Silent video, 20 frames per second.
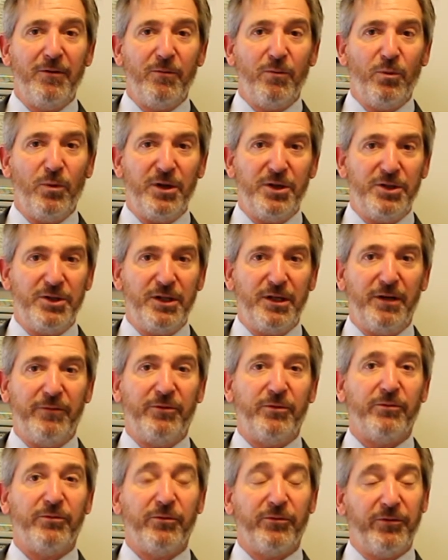which, if
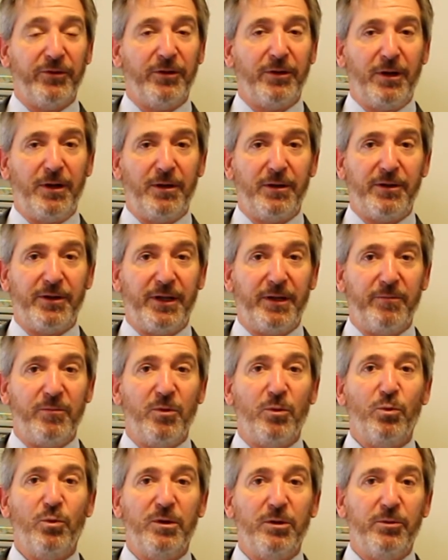you fulfill all of
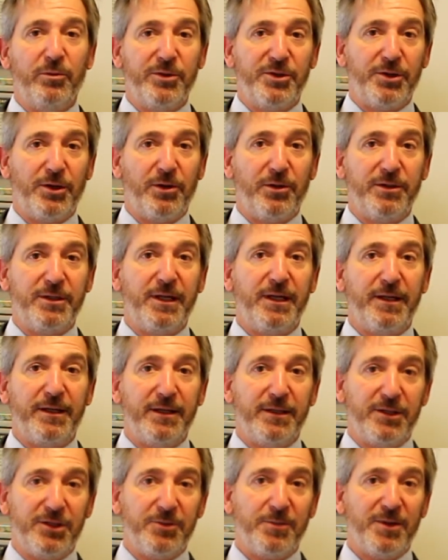them, will result in a
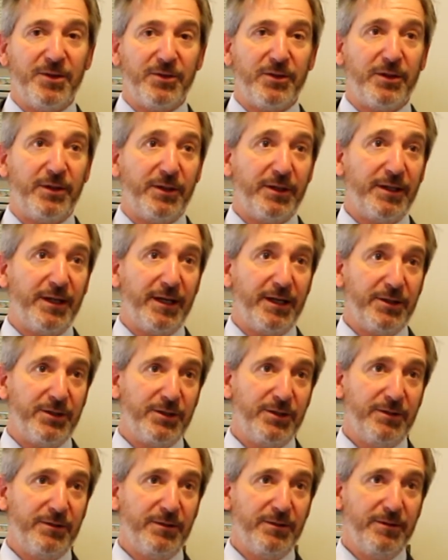dismissal of the
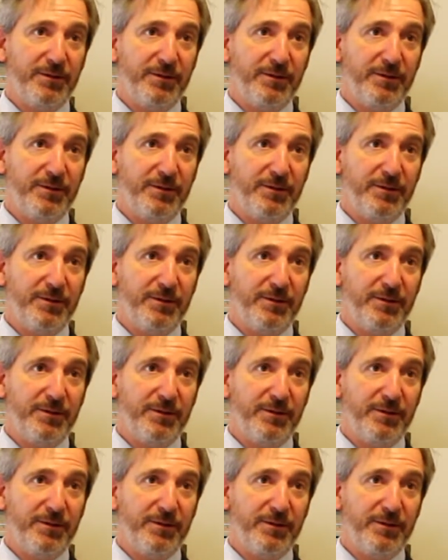case.